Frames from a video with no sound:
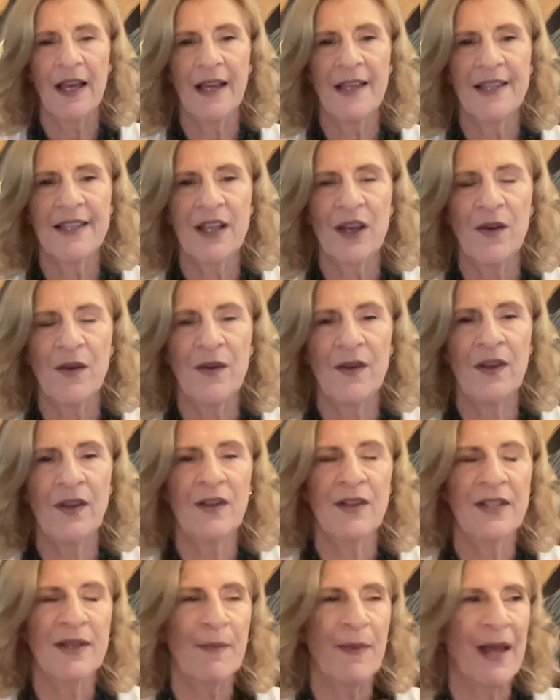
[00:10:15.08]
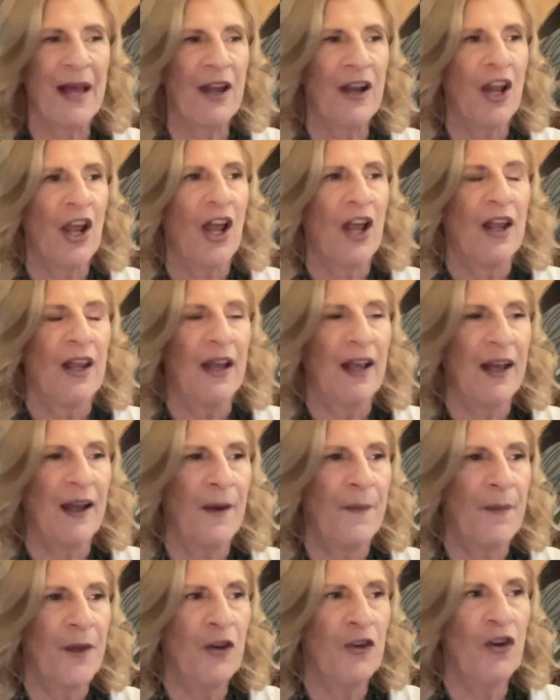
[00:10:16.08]
So it's about
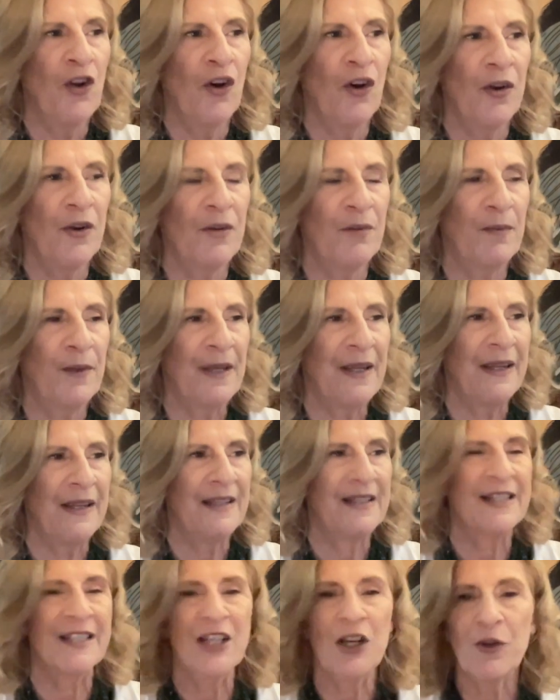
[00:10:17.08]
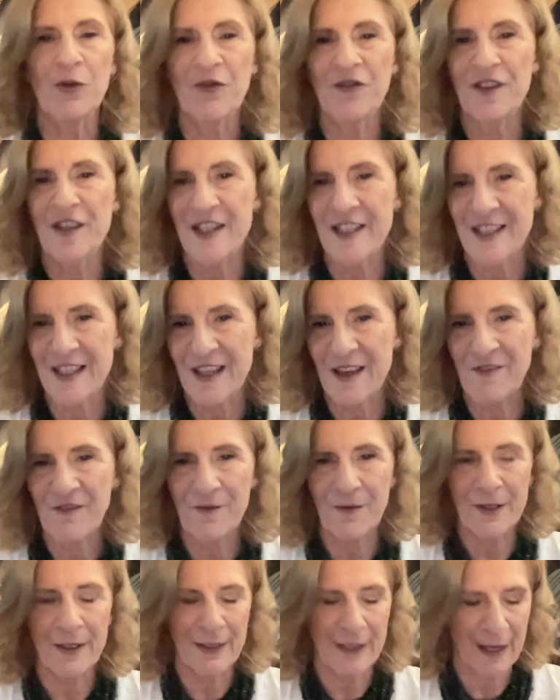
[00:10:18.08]
not being
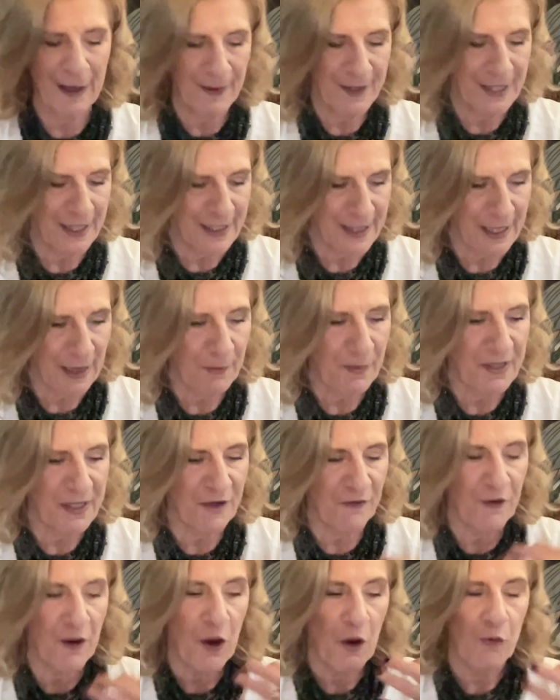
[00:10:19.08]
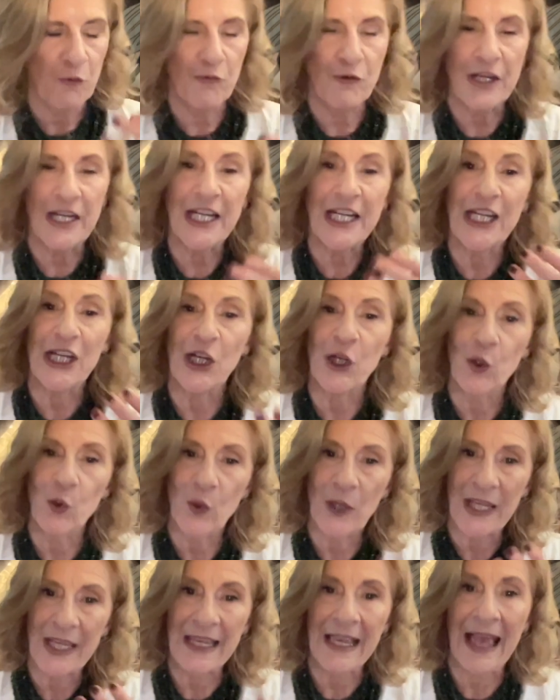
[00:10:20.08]
self-deceptive, really
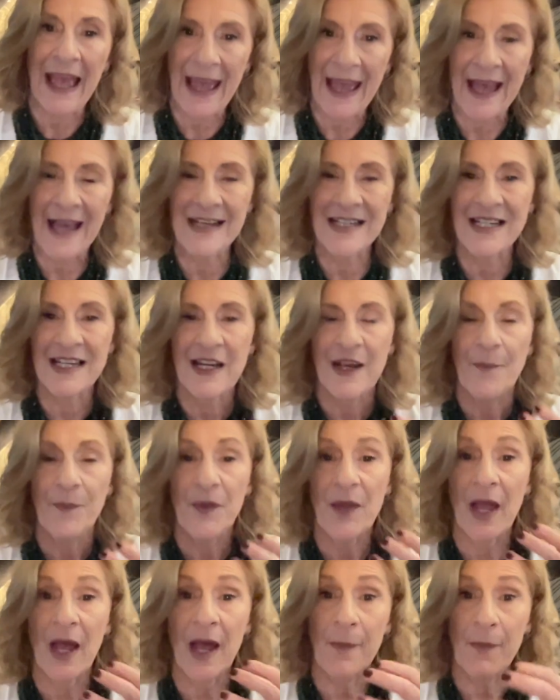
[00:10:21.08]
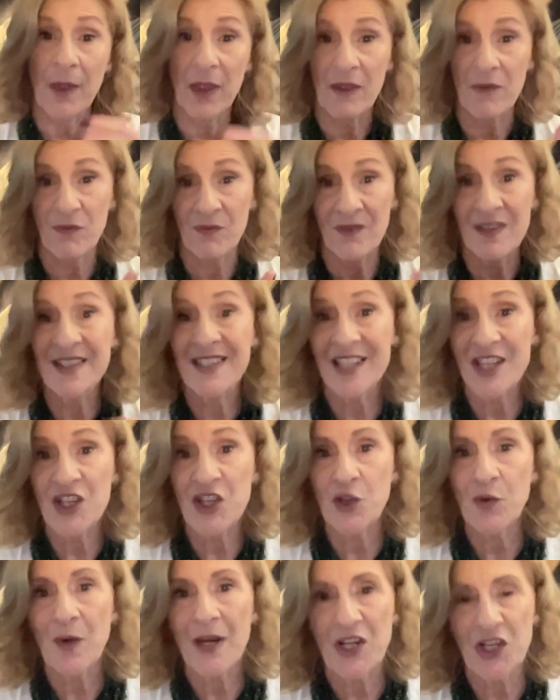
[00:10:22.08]
looking at
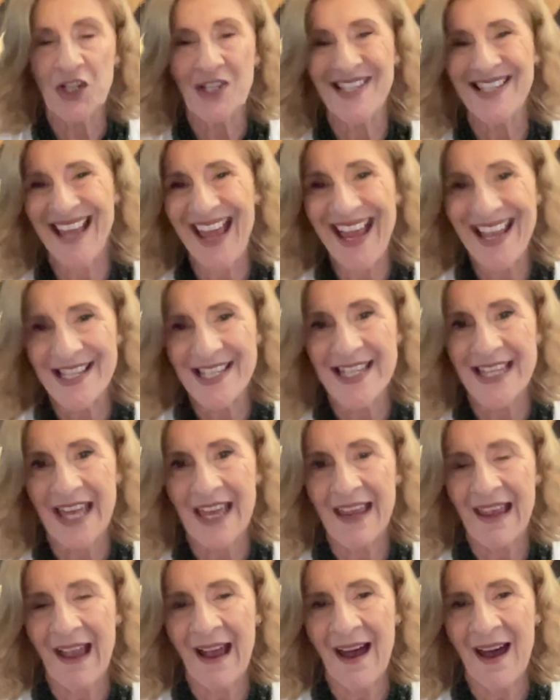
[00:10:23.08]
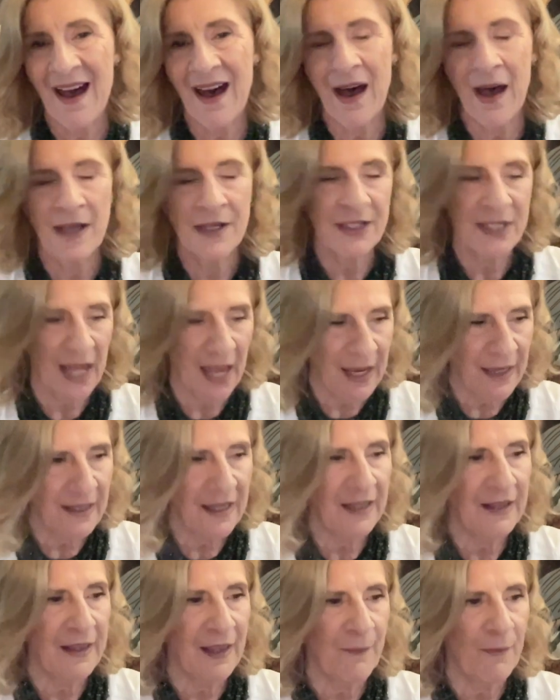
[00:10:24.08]
situations as they are,
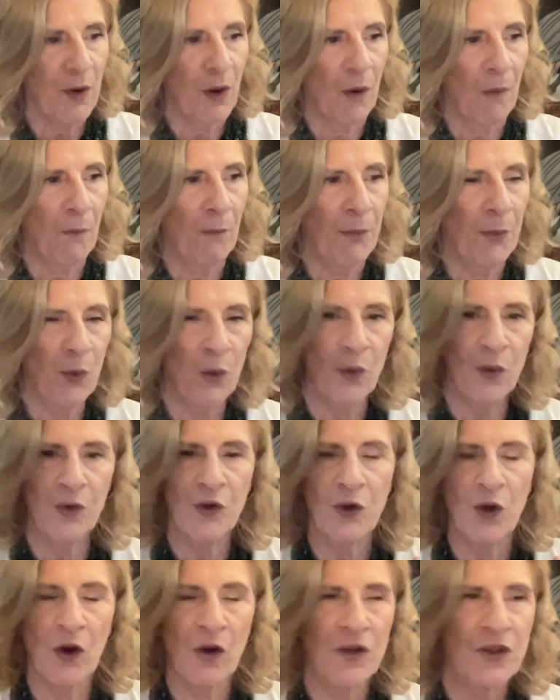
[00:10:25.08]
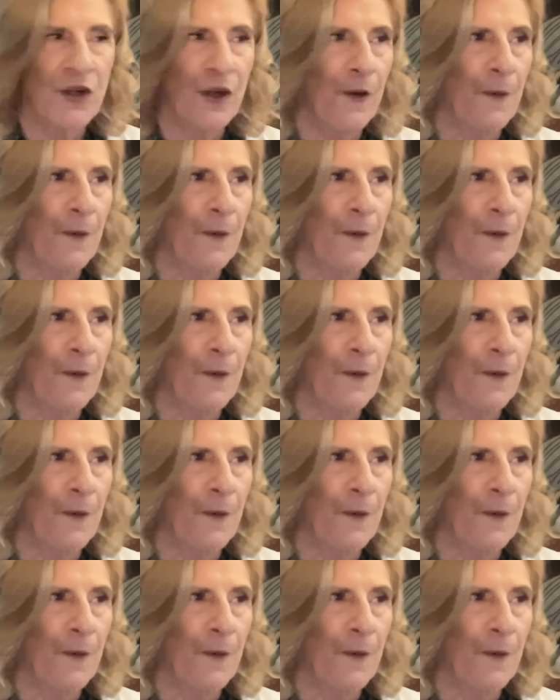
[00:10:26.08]
taking them on board, not